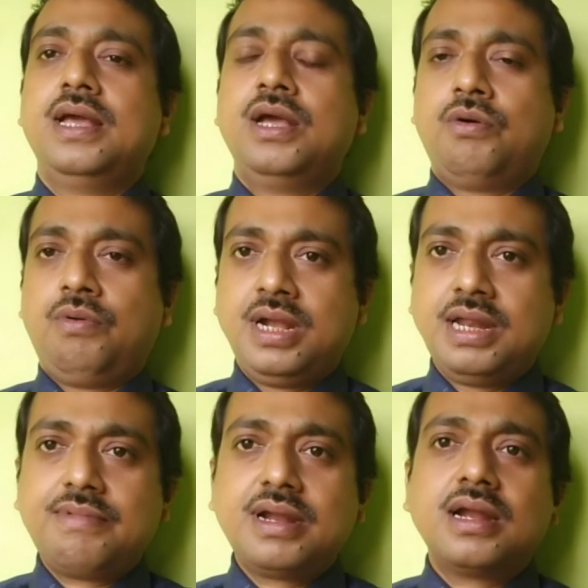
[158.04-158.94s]

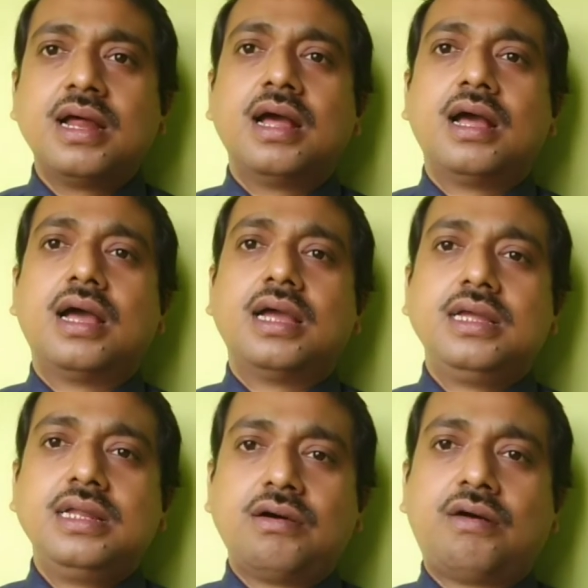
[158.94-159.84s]
Whenever
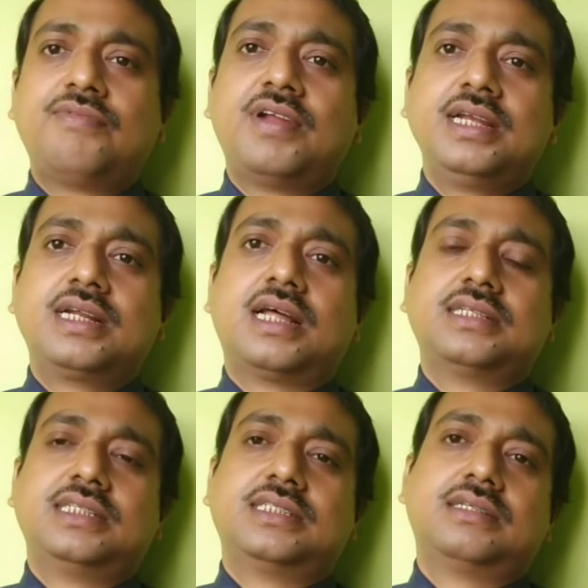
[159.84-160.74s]
in offline
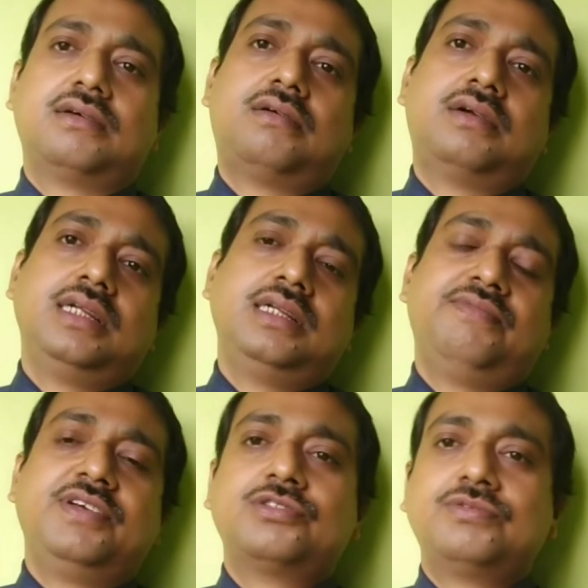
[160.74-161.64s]
classes or in
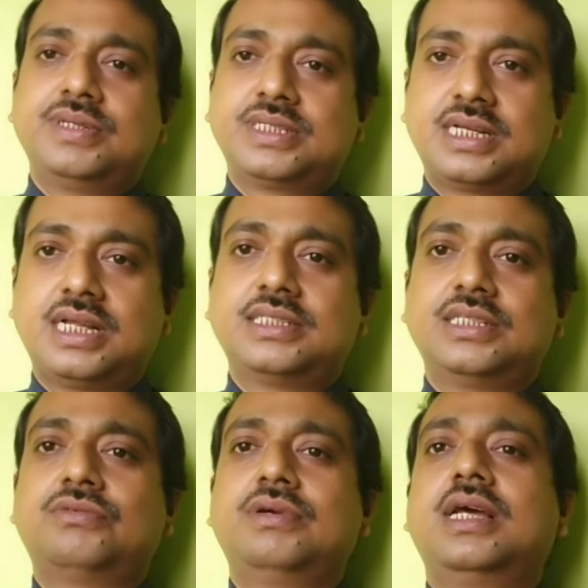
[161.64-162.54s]
face-to-face
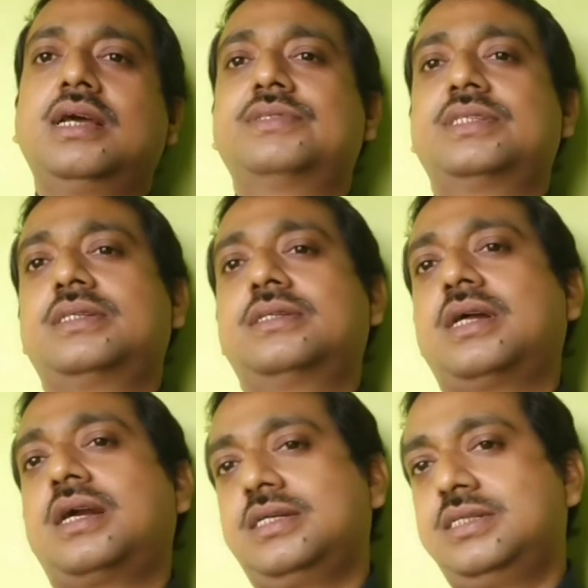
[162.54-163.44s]
classes, when I
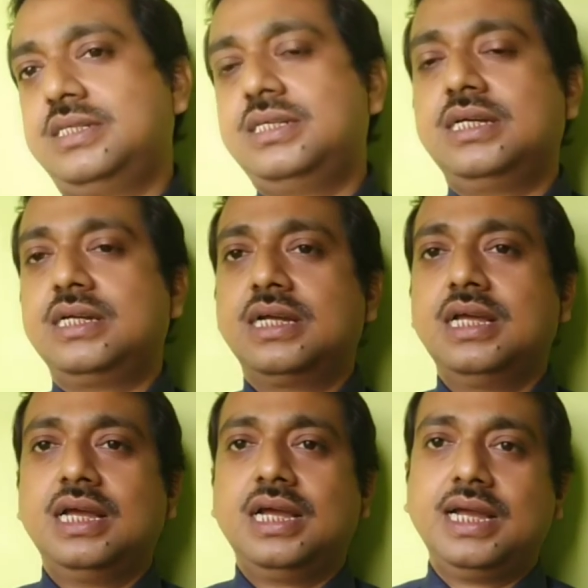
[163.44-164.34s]
started reading
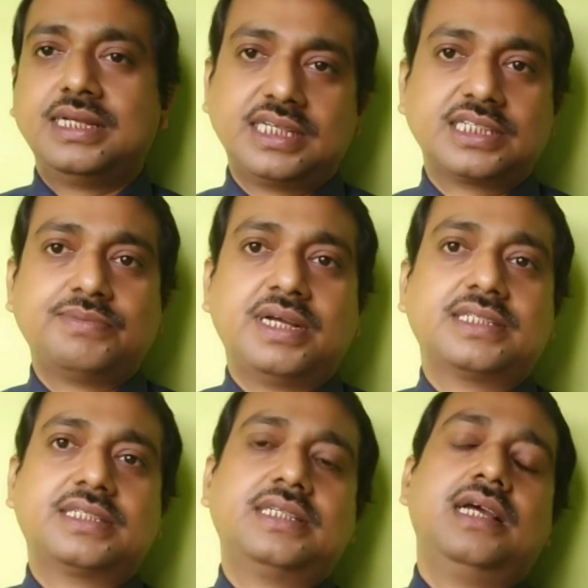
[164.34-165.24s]
a
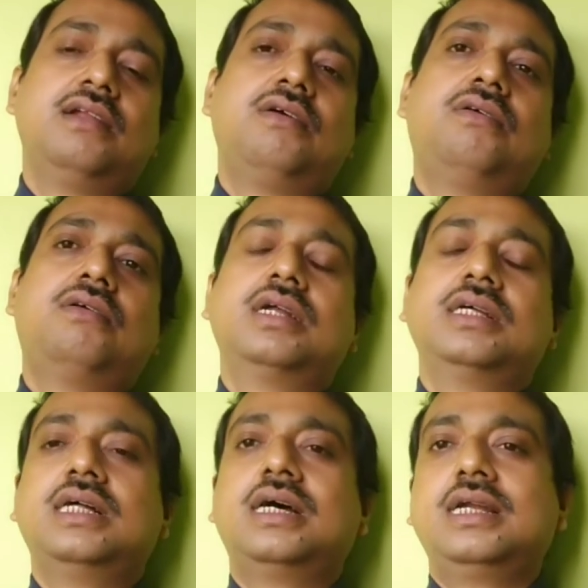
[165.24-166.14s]
Shakespeare's tale or
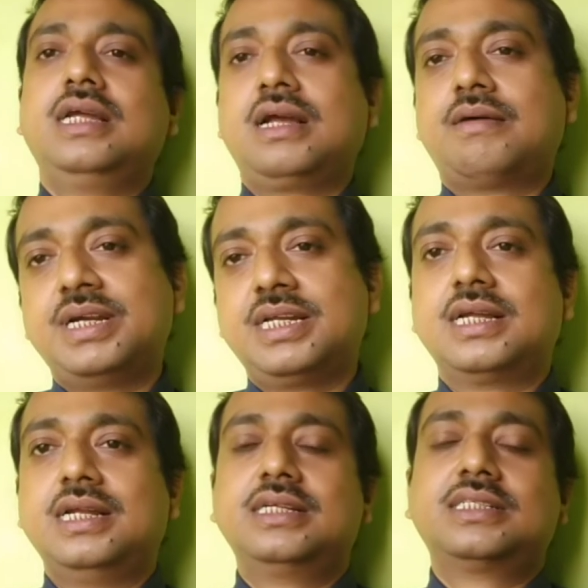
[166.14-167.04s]
rather a
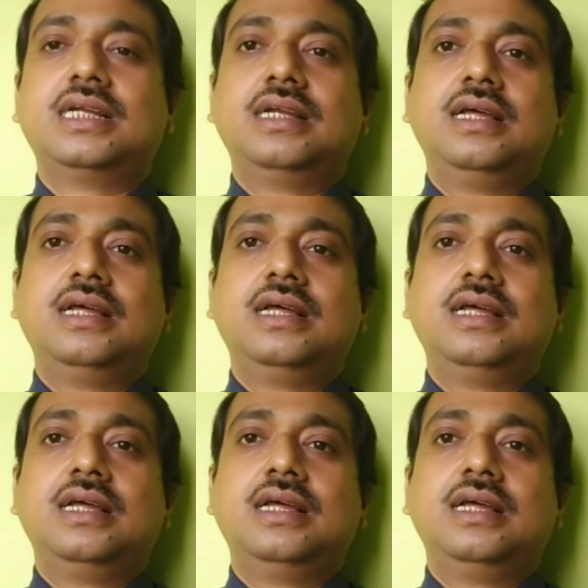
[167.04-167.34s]
grammatical lesson,